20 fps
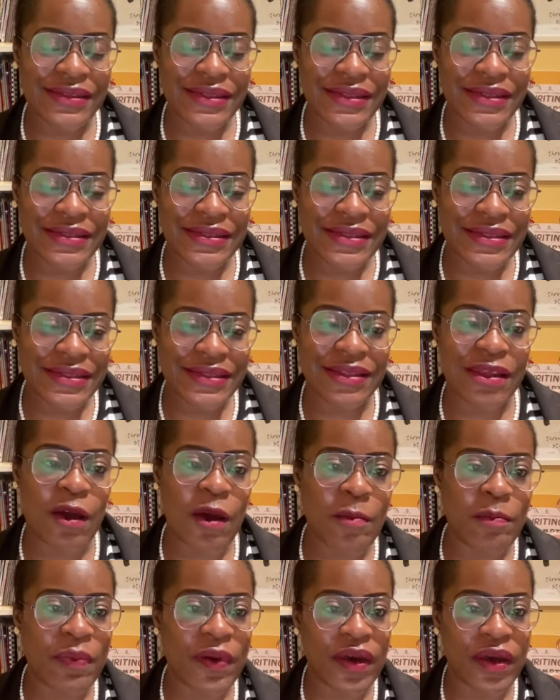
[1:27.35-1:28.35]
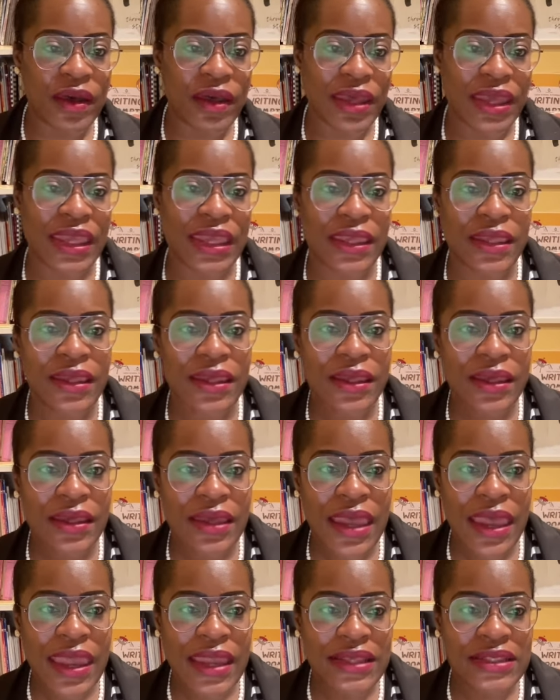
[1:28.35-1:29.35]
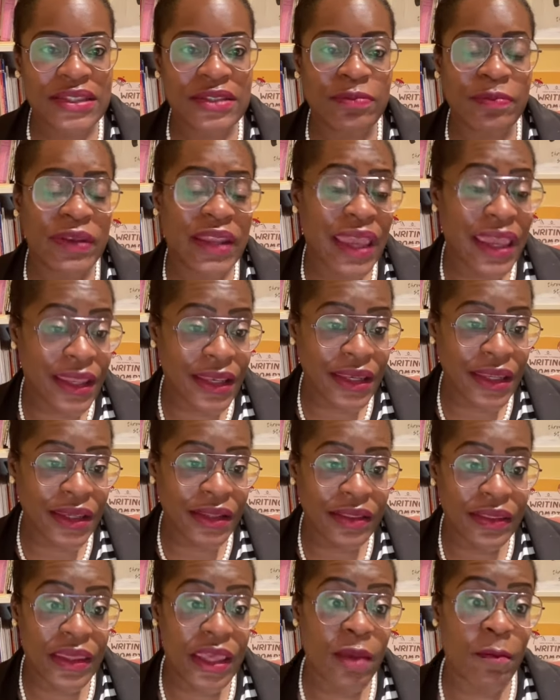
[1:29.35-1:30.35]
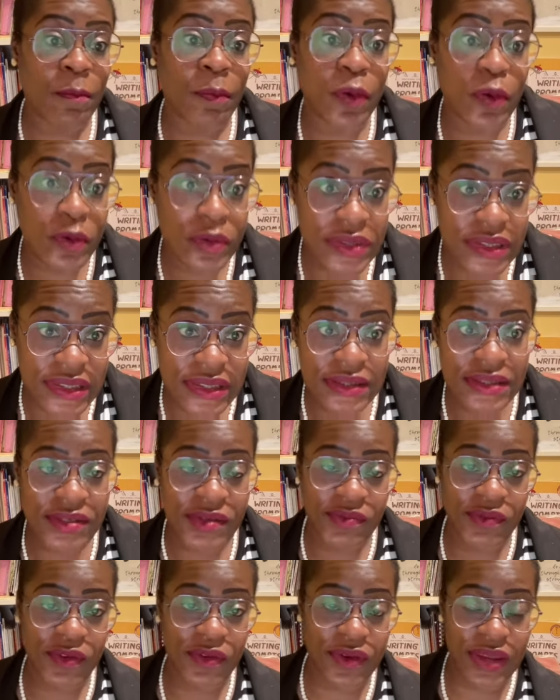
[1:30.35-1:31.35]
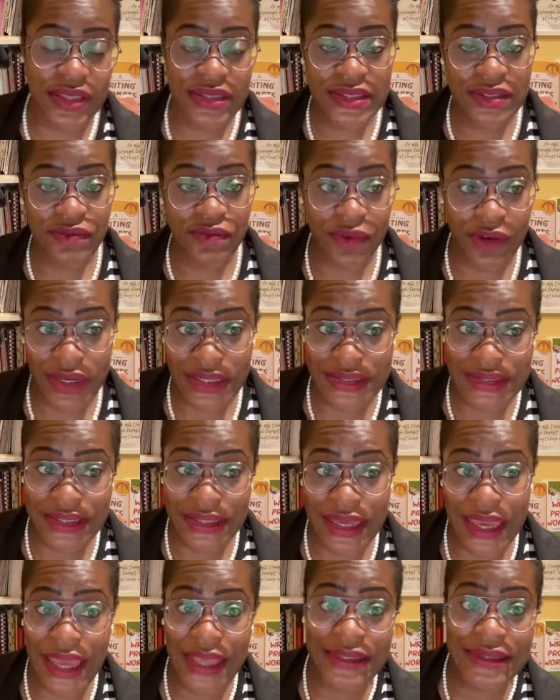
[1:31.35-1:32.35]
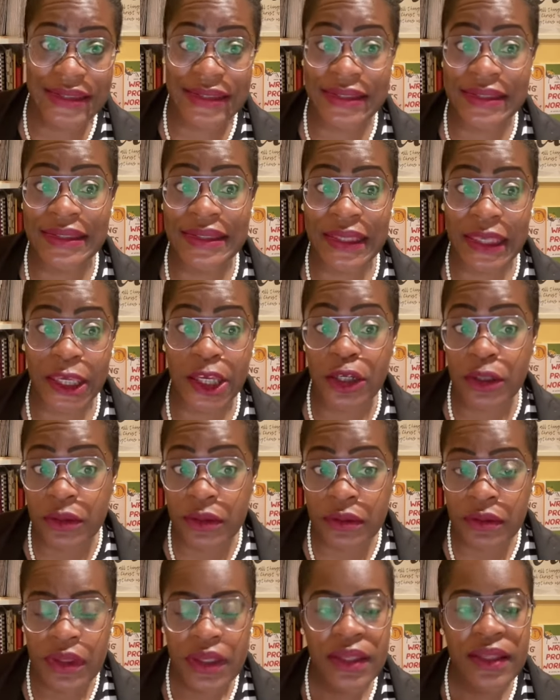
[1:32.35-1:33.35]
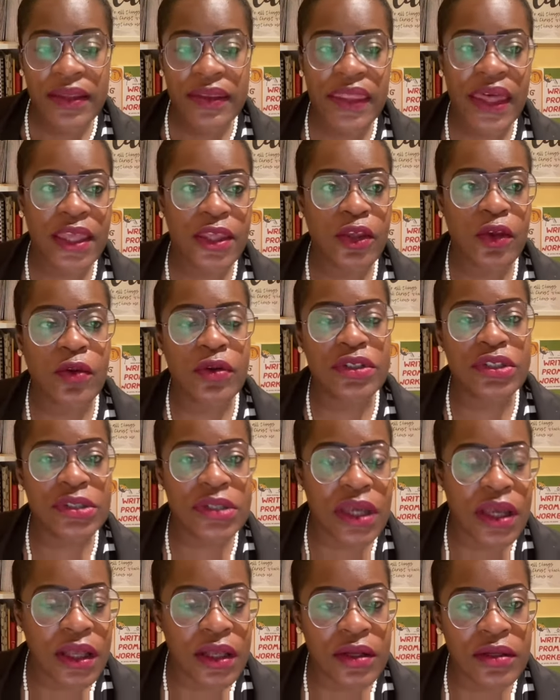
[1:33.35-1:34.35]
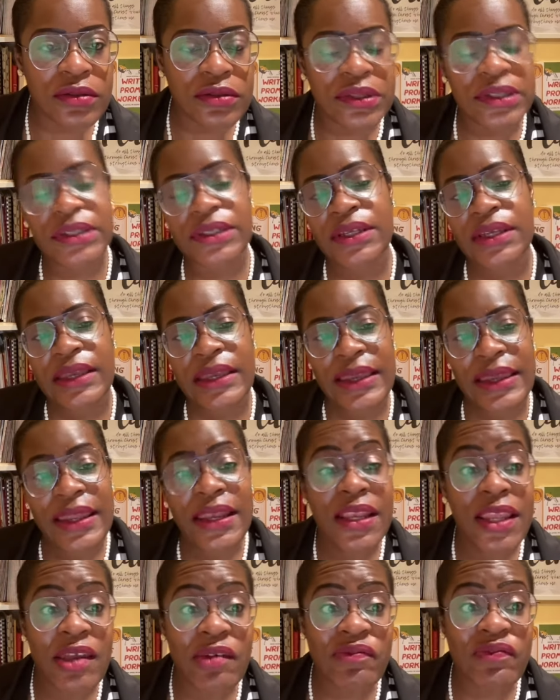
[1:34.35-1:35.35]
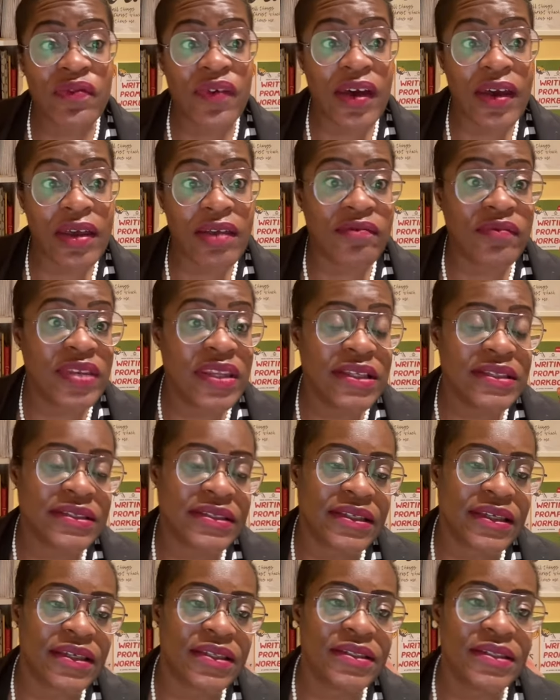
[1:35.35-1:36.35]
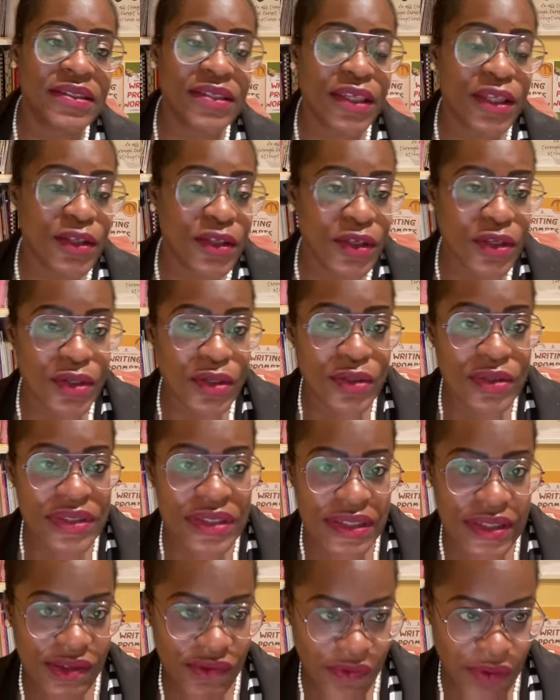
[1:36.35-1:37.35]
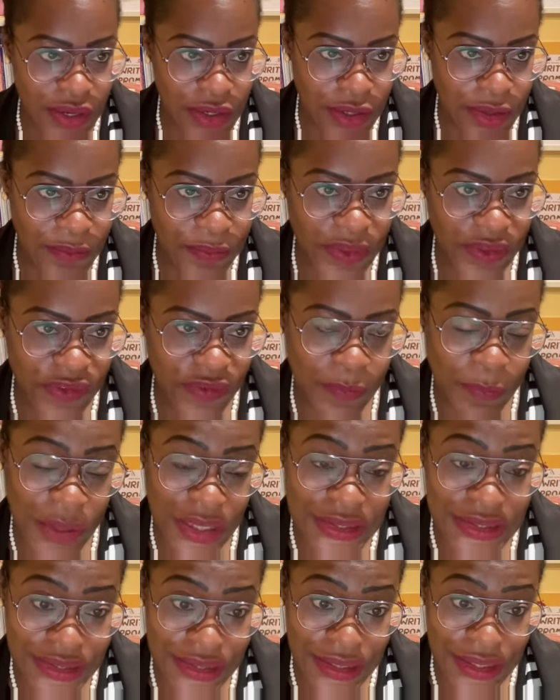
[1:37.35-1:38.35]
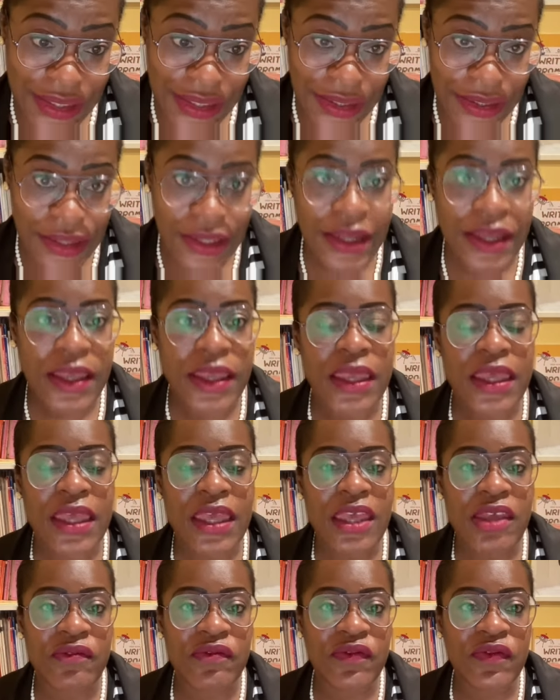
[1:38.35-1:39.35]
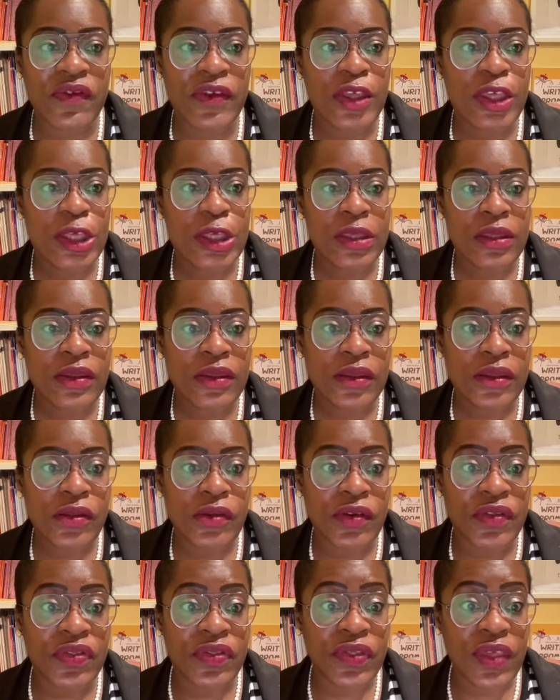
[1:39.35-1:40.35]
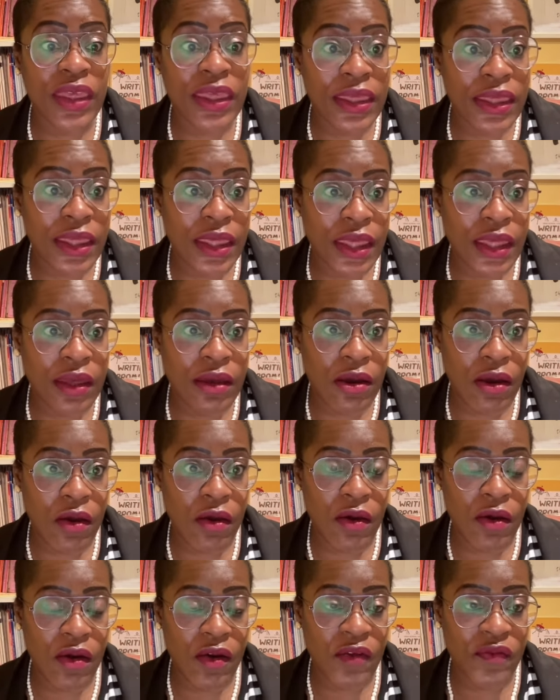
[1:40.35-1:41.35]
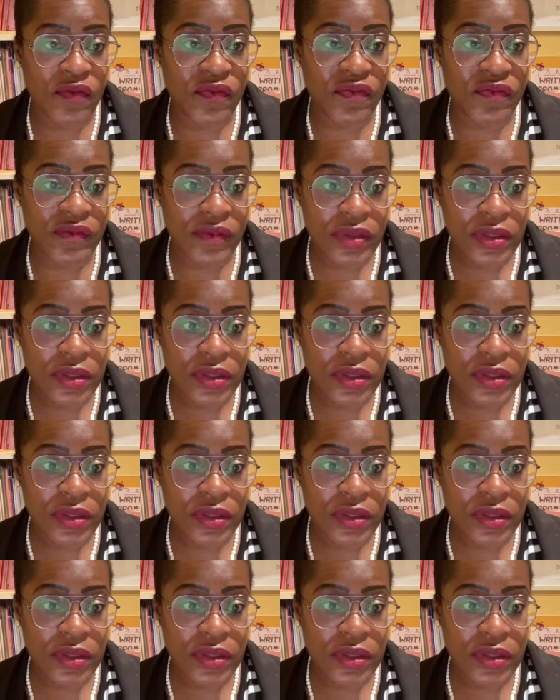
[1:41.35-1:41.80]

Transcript: start by explaining the importance of creative writing as a skill that your child in year 5 needs to continue to develop, especially if you're thinking of